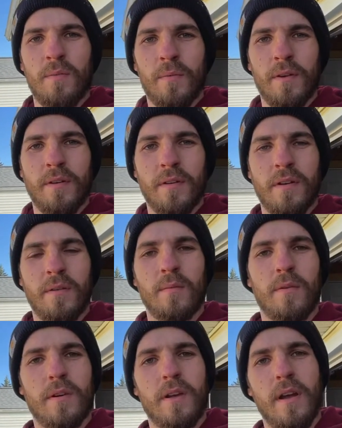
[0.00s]
we are gonna
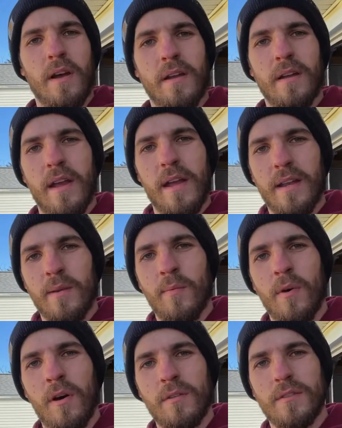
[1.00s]
work on adding
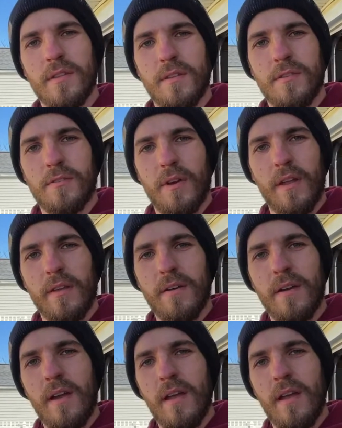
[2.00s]
walls to the trailer.